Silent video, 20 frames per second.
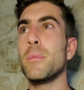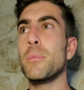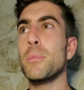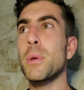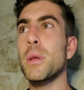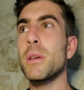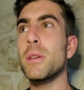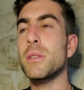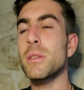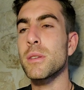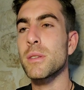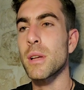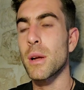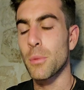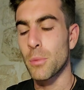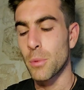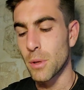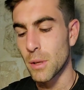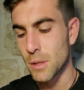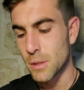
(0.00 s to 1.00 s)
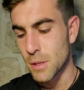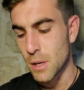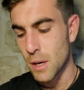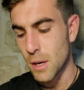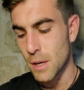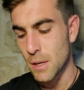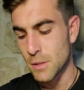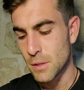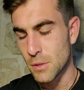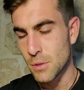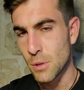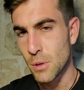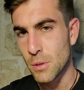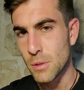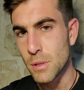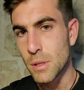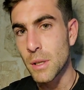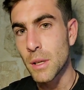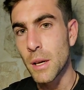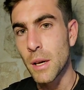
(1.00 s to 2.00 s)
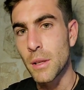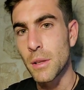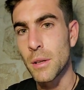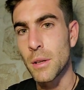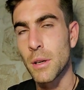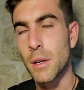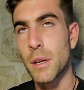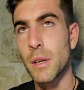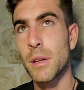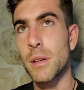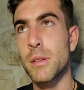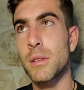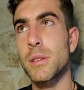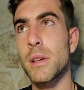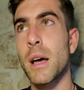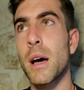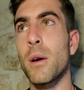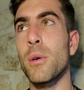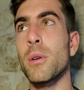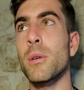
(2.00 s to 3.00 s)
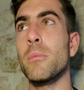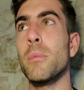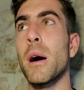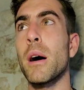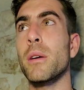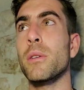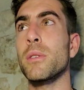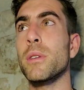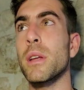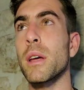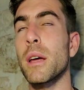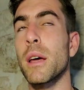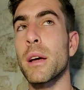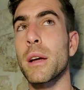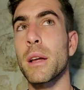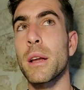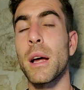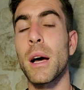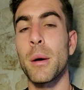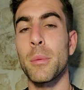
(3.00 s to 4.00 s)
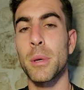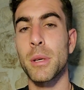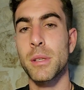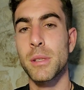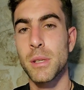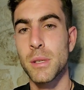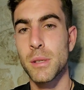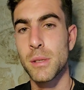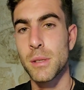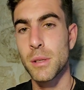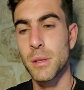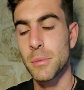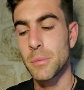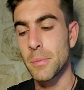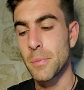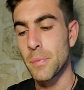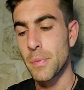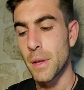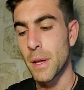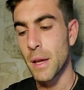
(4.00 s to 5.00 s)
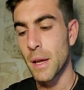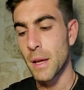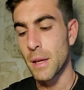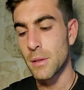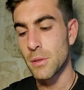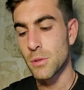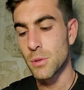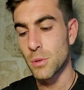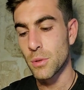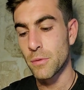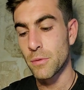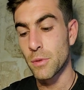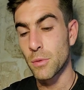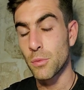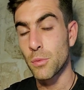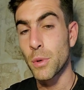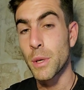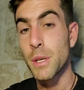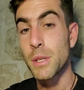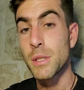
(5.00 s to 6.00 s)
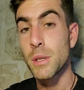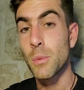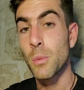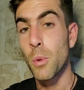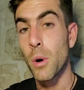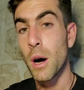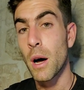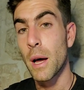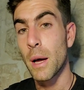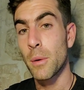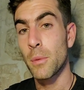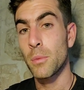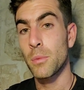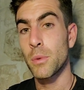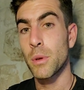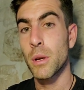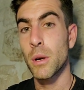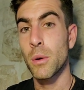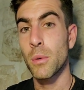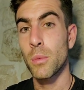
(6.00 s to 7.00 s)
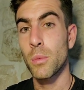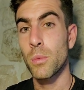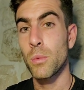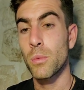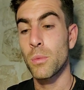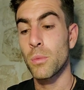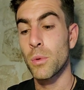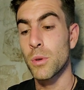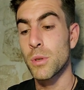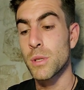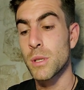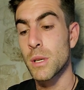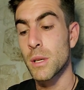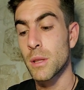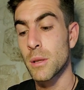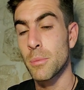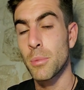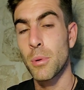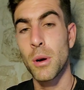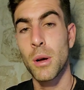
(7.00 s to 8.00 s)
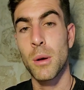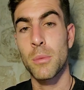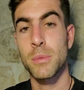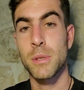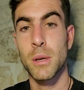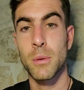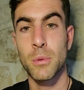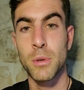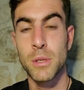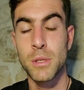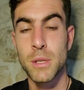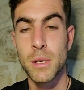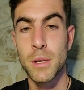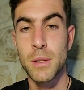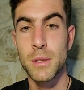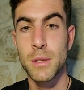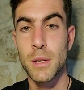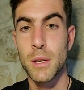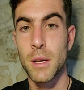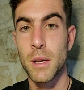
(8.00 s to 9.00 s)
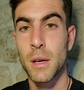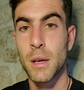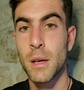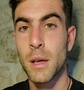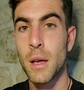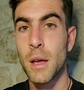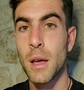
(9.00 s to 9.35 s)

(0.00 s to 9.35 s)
pieces that really ties this all together is our modern day economic system, and sort of the reason why we're seeing the problems that we're seeing today.